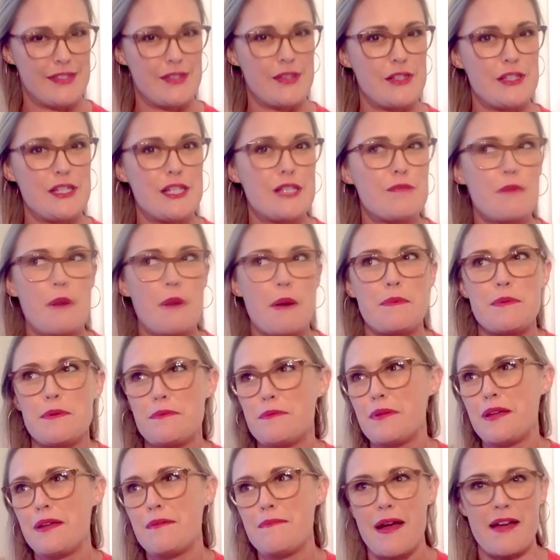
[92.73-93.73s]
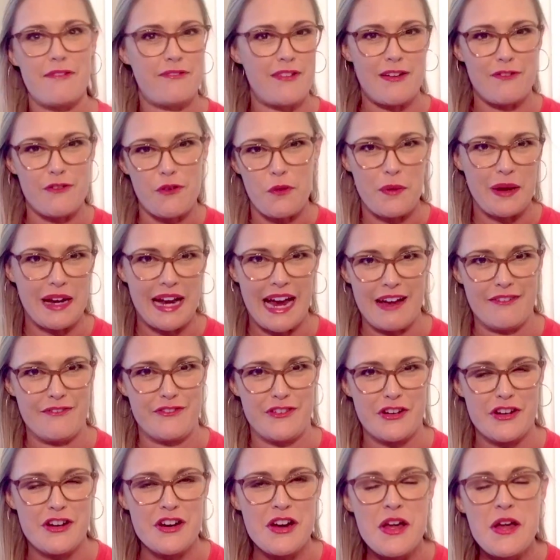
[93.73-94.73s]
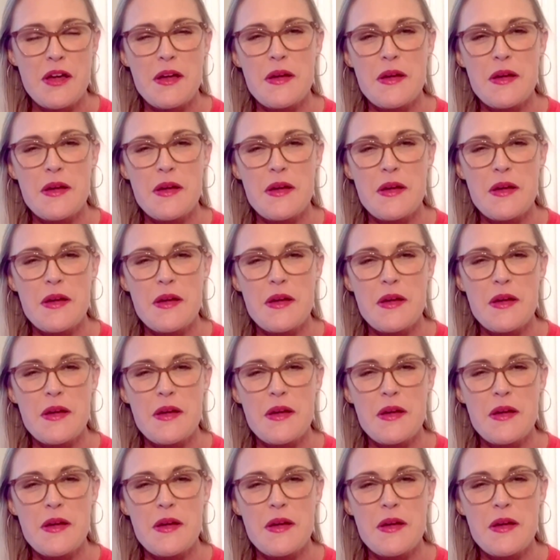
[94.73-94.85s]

This is probably my favorite week ever,